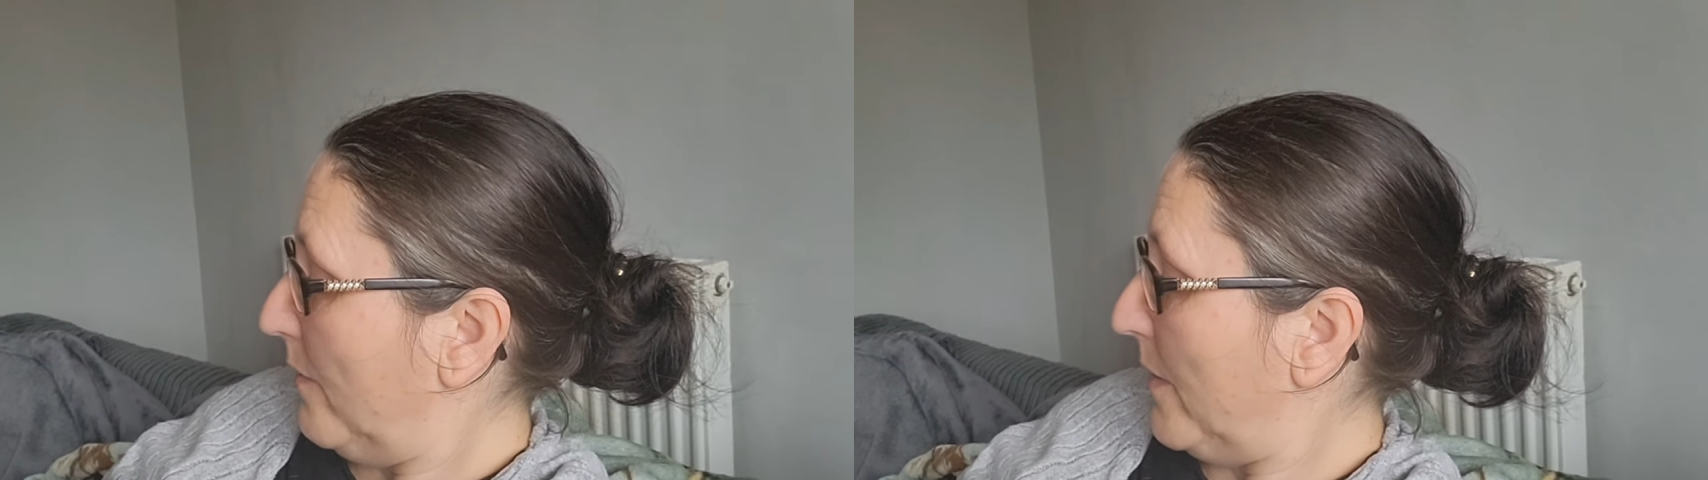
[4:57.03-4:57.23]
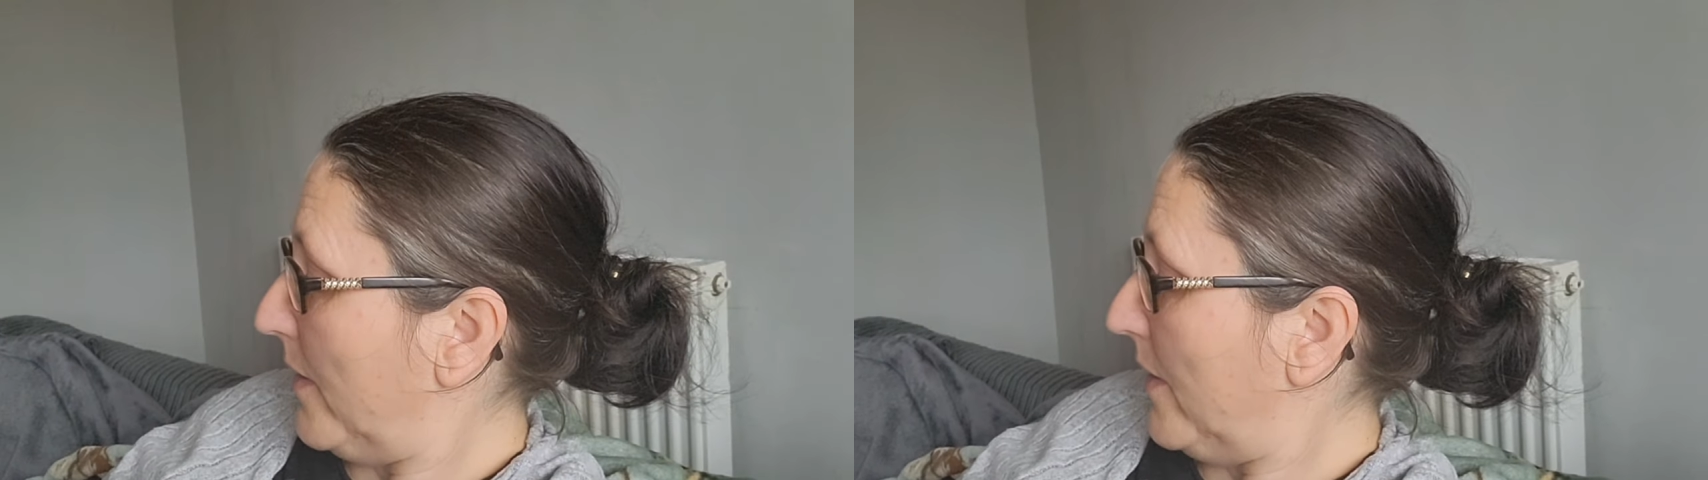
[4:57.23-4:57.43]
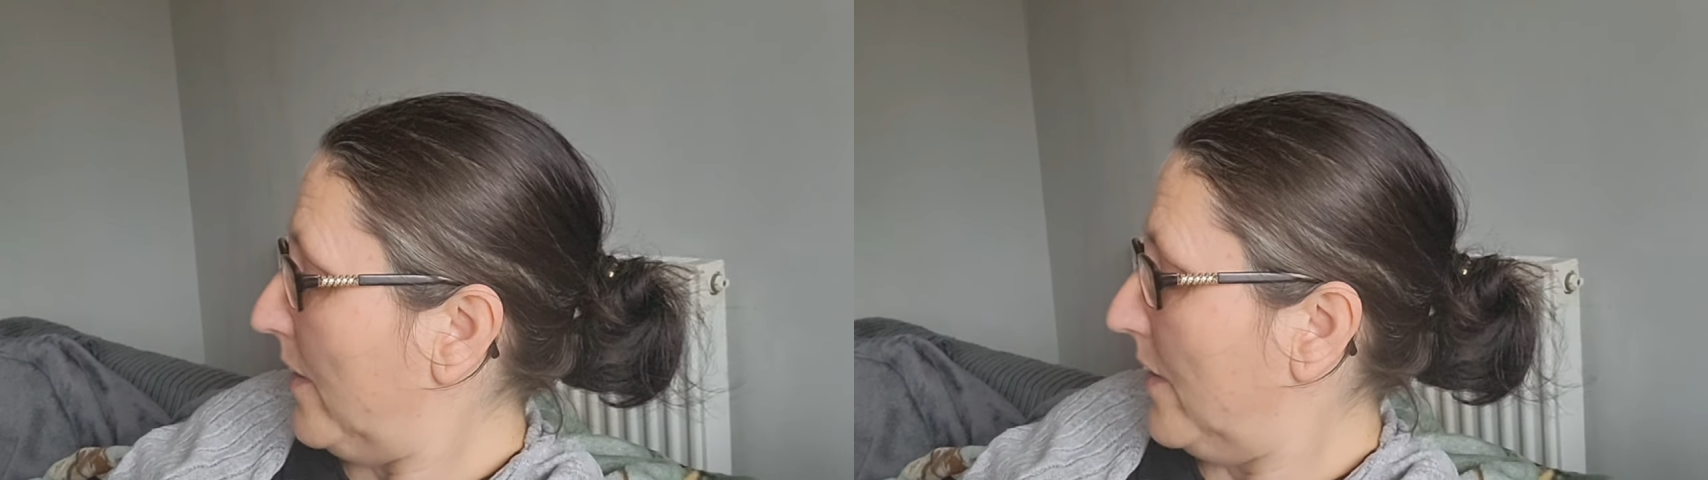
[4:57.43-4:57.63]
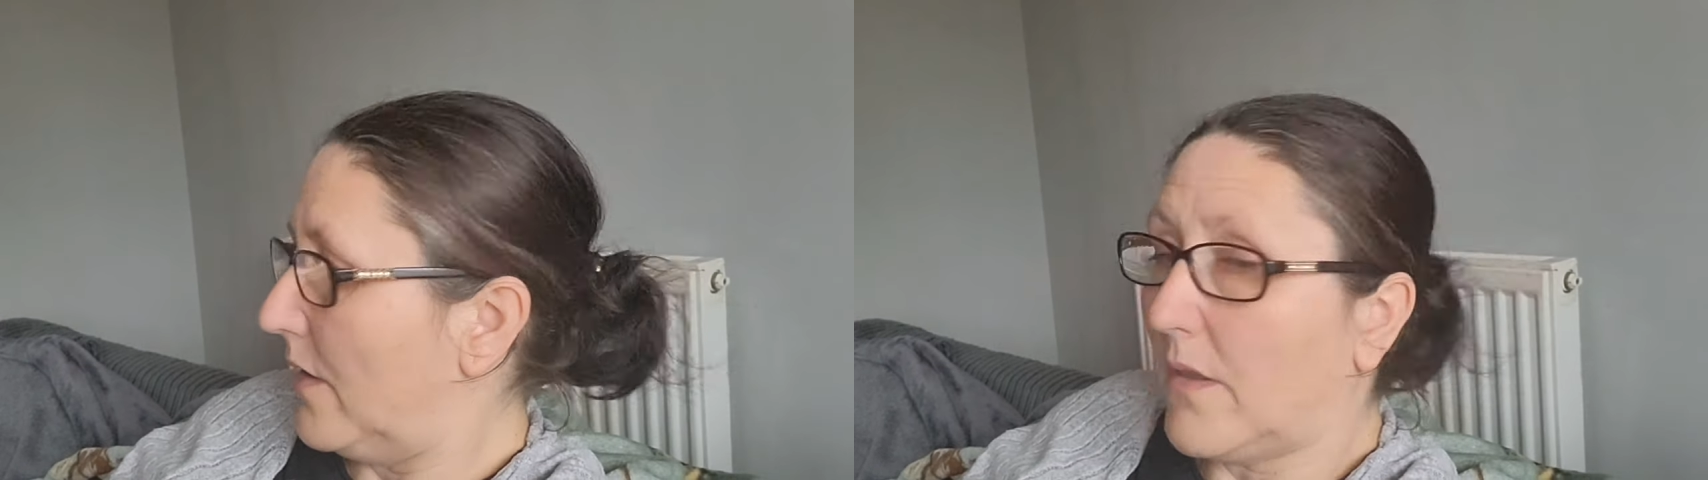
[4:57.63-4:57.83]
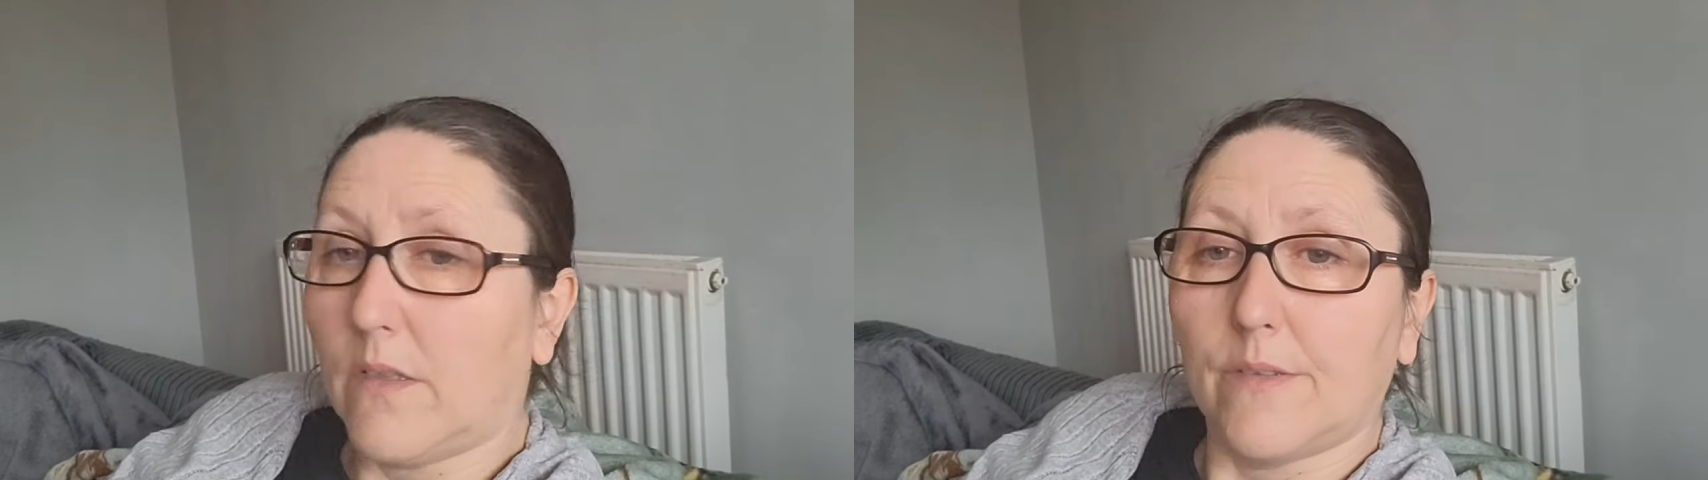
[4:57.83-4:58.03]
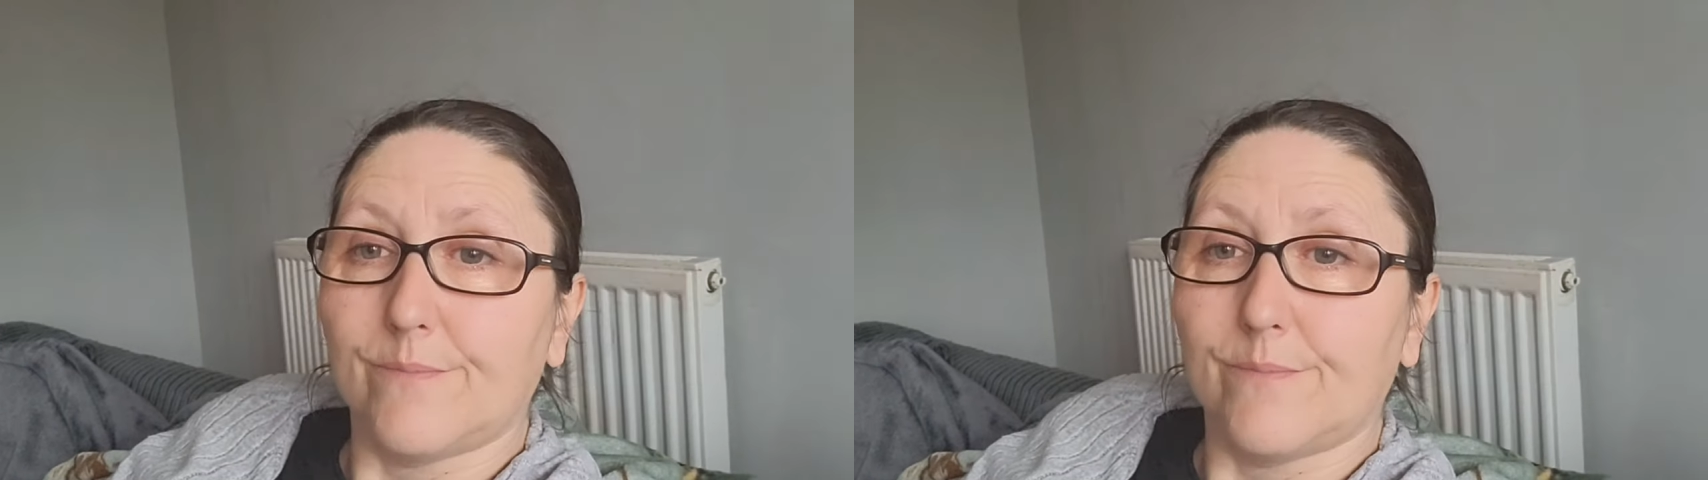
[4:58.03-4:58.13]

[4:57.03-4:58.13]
But, you know,